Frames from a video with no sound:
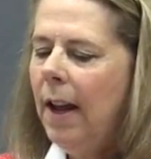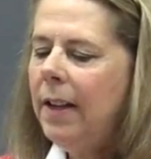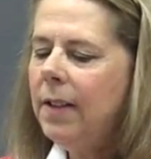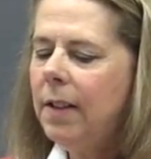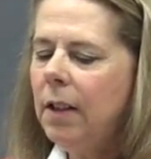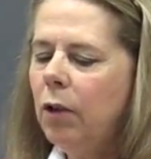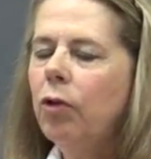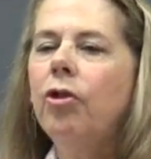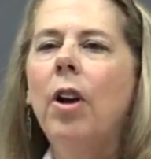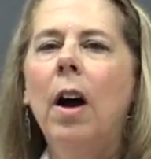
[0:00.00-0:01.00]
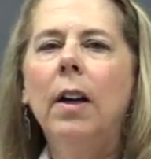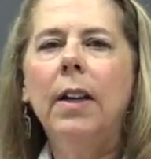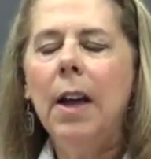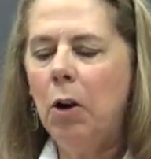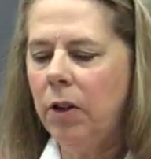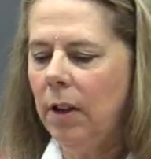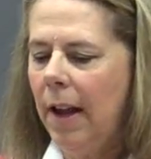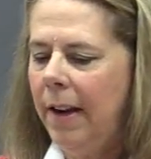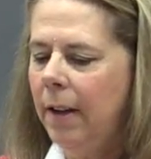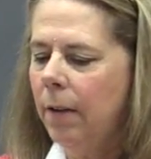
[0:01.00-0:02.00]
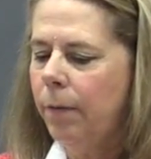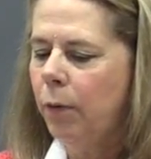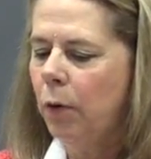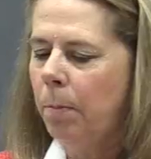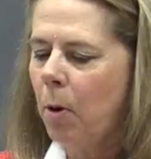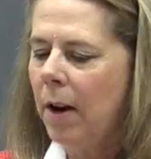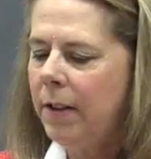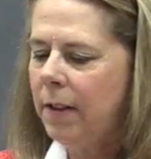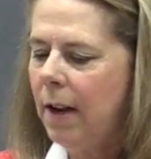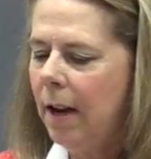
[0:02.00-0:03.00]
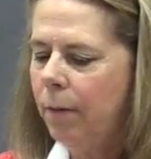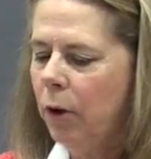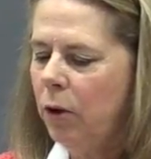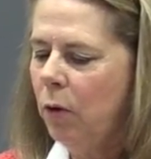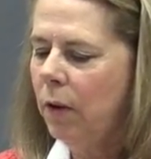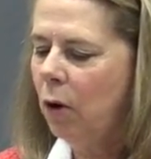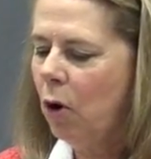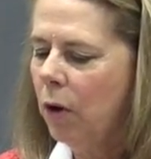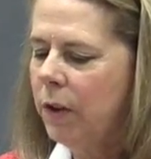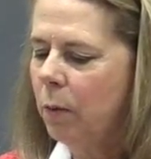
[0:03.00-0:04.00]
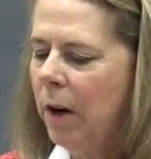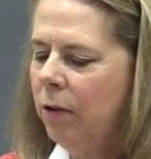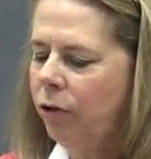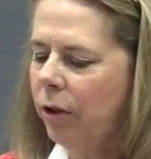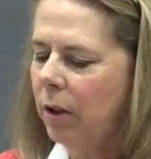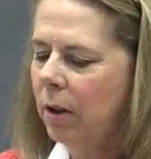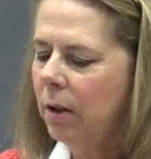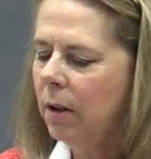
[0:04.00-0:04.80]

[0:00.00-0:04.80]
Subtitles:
and Sticker Shock, Calculating the Full Price Tag for Youth Incarceration.